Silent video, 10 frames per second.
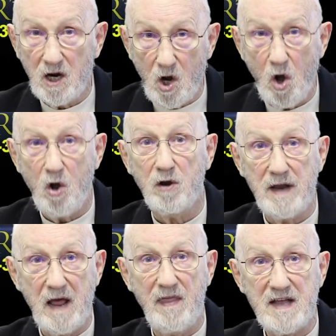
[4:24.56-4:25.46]
Called.
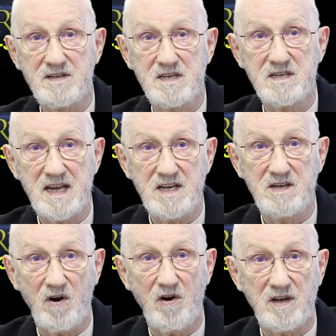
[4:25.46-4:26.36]
Now that's
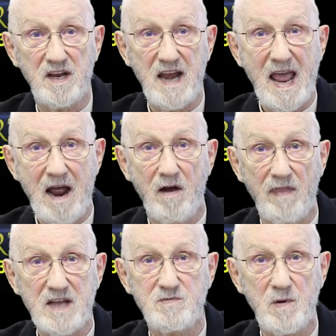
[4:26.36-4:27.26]
eternity now.
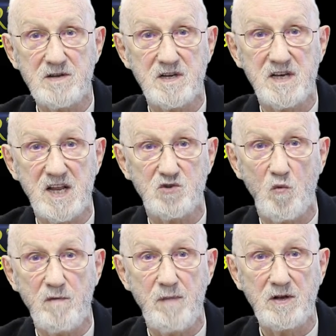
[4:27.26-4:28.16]
That's present tense.
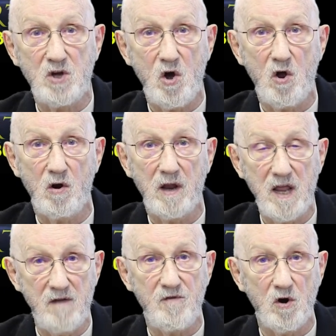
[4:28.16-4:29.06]
We've been called.
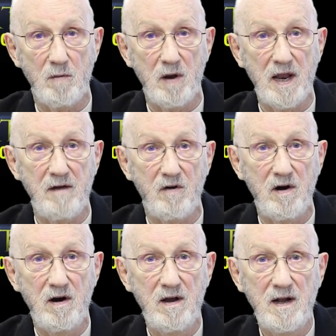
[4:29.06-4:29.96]
If you're a
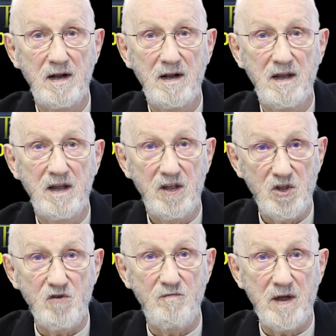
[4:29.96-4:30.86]
believer,
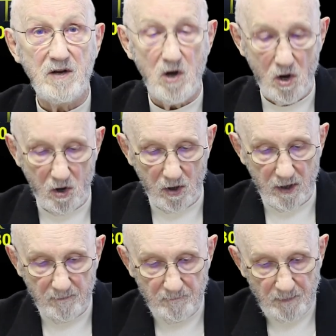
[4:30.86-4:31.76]
you've been called.
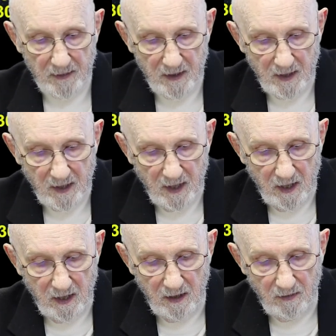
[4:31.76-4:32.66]

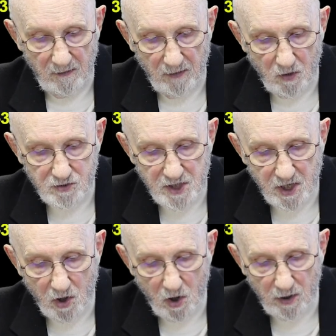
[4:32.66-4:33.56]
Those He
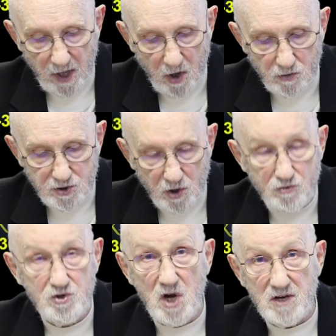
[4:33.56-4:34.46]
called, He also
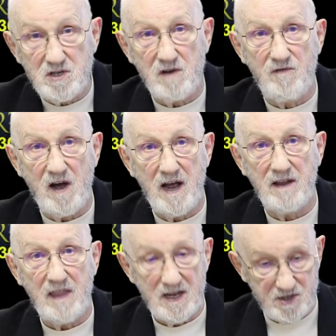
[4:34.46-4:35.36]

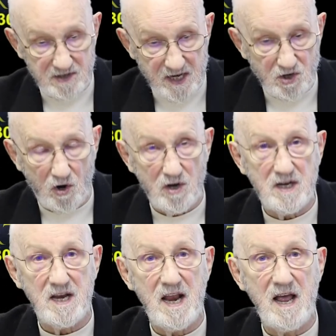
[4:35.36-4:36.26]
justified. That's
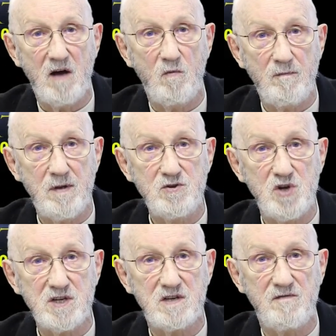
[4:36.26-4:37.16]
eternity now. We've been
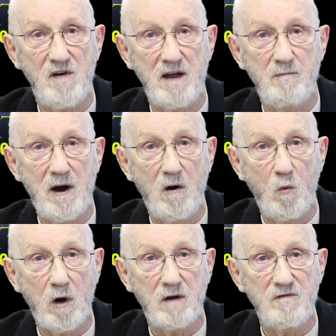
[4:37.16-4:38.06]
justified by a
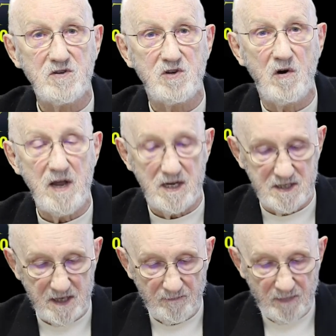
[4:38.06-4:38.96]
work of His grace.